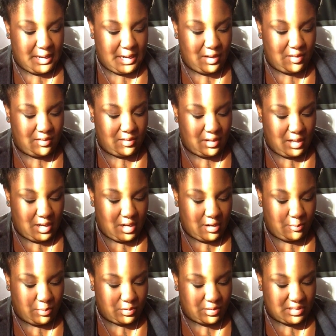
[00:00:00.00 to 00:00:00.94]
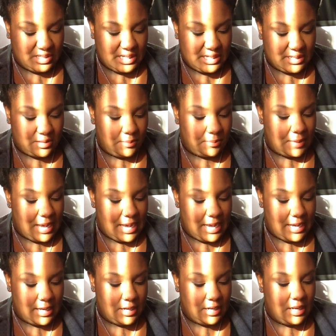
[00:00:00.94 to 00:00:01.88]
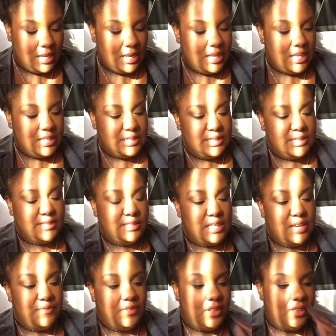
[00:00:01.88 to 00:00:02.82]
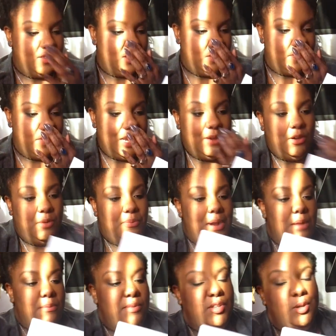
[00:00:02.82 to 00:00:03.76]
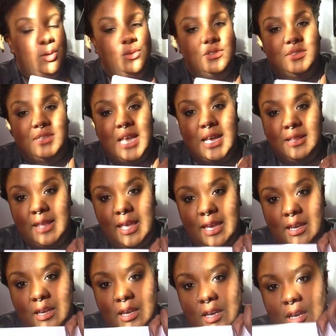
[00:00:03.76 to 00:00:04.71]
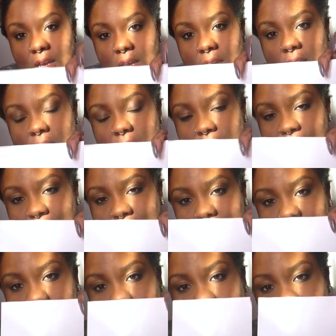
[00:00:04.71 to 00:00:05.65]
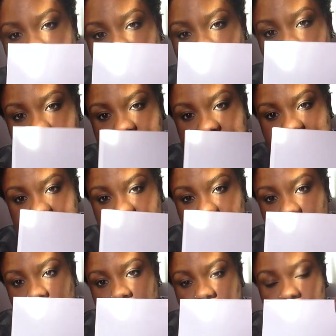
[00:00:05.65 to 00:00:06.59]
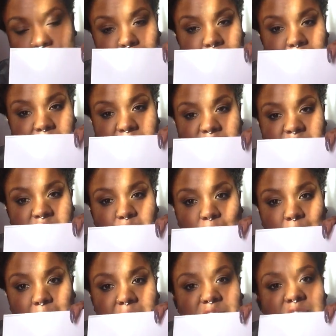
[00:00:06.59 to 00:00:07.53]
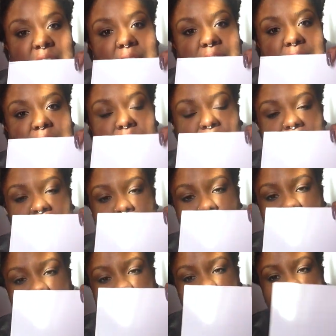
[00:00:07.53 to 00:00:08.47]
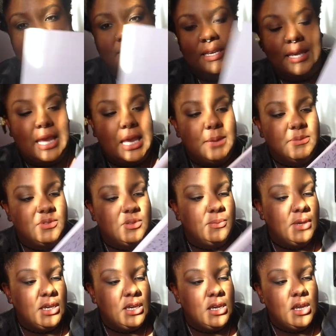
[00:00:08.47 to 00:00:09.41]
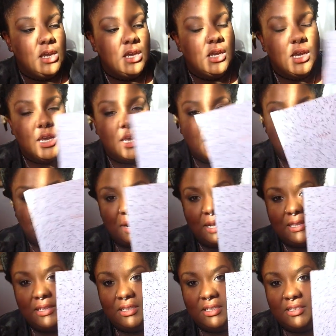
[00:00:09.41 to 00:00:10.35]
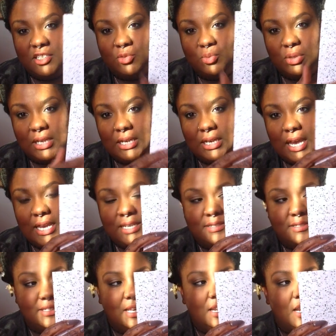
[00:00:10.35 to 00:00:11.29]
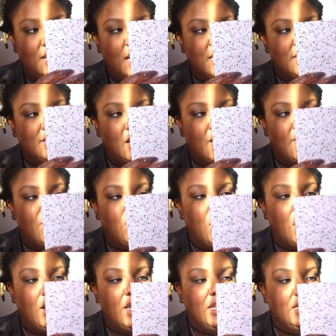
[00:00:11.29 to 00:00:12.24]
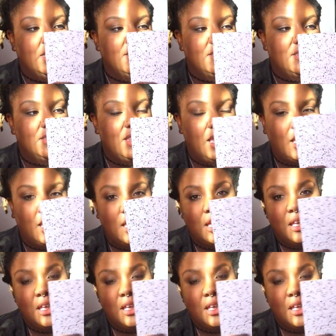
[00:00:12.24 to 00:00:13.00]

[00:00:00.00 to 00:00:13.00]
pages in here, which isn't bad. It's definitely something I would probably use, not like for like full-size notes, or maybe just where I would jot down random ideas that came to me. But I think this is really nice. It's got a nice cover on it. It's thick.